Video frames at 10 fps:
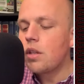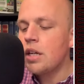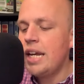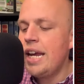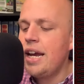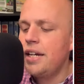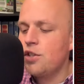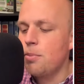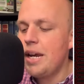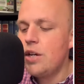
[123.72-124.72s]
And he
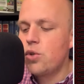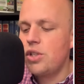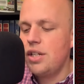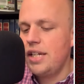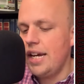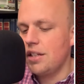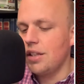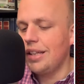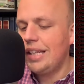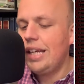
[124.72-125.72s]
has some interesting takes on
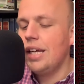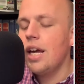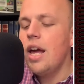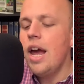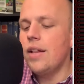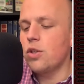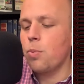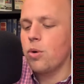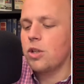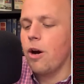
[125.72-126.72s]
the league and the
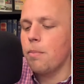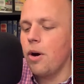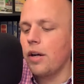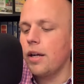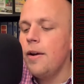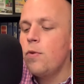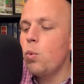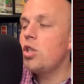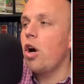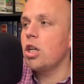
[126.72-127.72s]
sports card market.
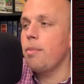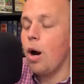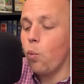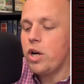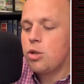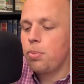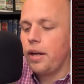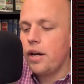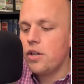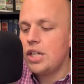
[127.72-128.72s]
We talked about which
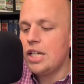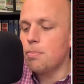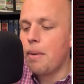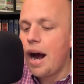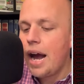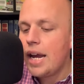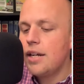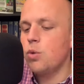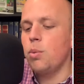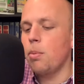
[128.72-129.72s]
players he's buying
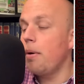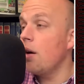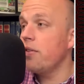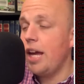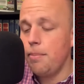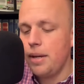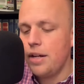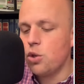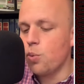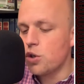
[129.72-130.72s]
as we prepare for the
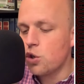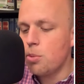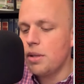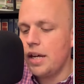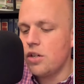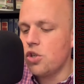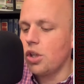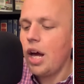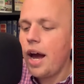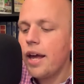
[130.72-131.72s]
NBA to resume at the end of
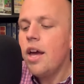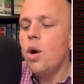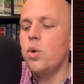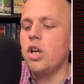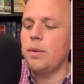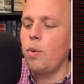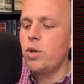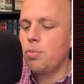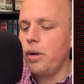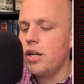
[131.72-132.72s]
July. We talked about
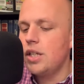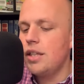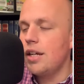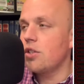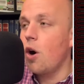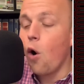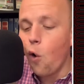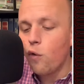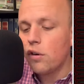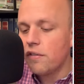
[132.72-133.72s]
which players he thinks are
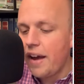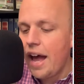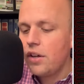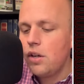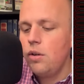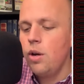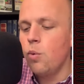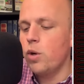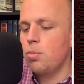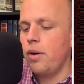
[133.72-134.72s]
overvalued,
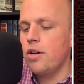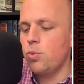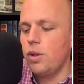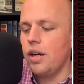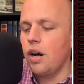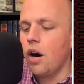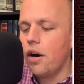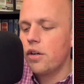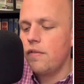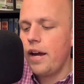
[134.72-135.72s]
which players we think are
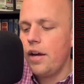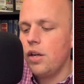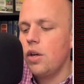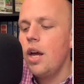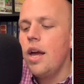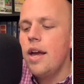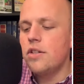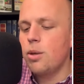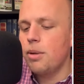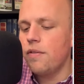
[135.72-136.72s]
undervalued,
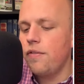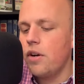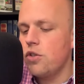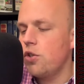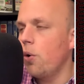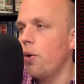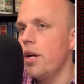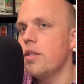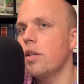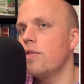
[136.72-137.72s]
and some of the fun
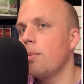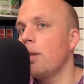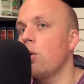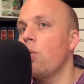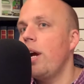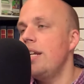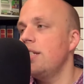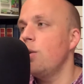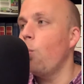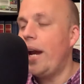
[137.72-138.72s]
stories of some of the
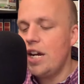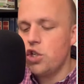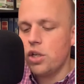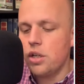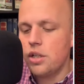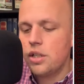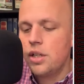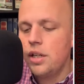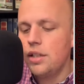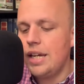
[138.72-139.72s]
crazy
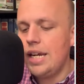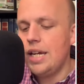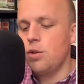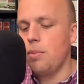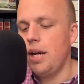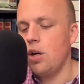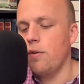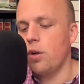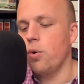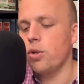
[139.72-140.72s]
wagers that he has made
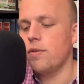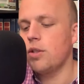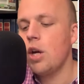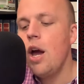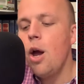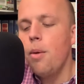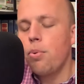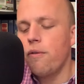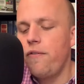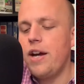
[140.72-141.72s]
over the course of his
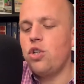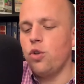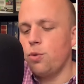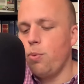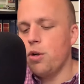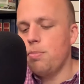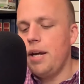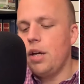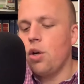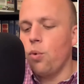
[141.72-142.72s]
professional sports
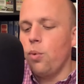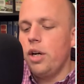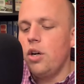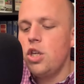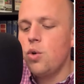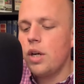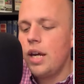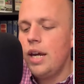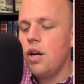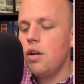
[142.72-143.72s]
betting career. You can
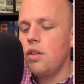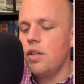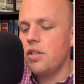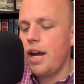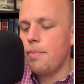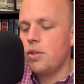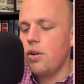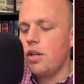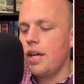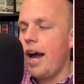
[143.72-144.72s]
hear this
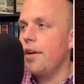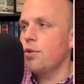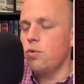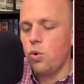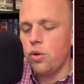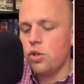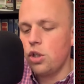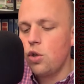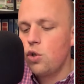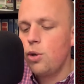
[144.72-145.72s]
episode at the House of Jordan's
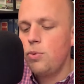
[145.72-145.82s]
YouTube